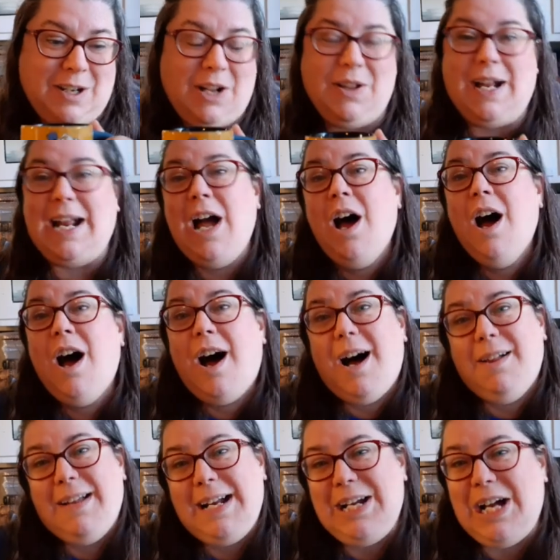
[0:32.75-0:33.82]
All I,
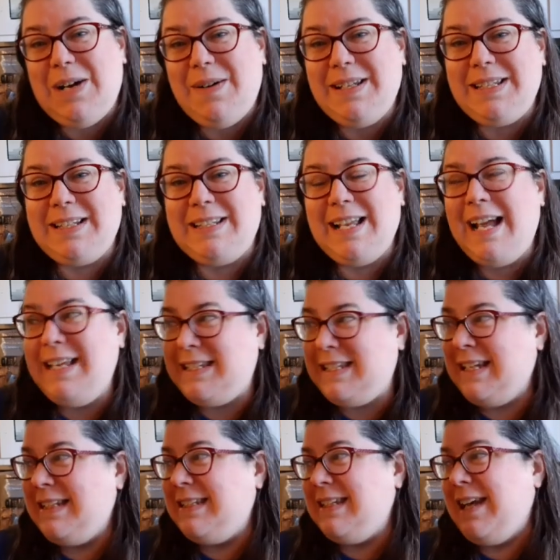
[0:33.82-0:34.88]
all I know is, is
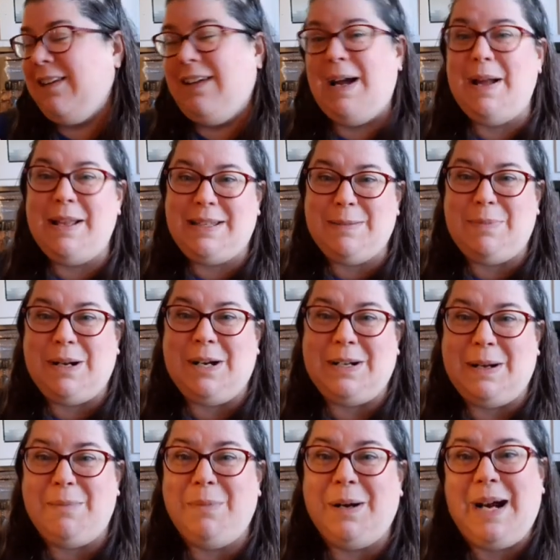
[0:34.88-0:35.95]
it's a lot, it's a better
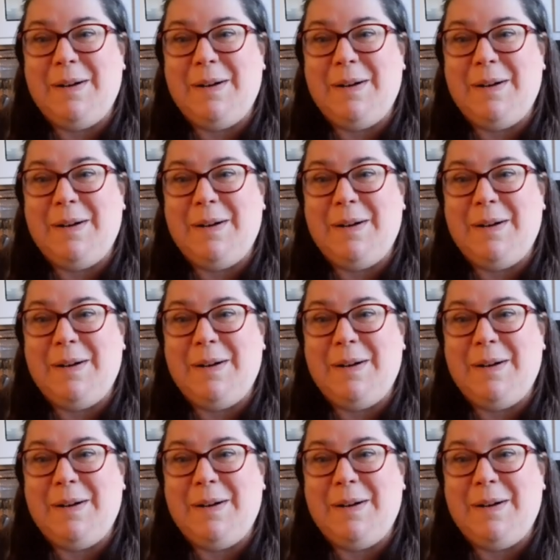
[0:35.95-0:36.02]
number.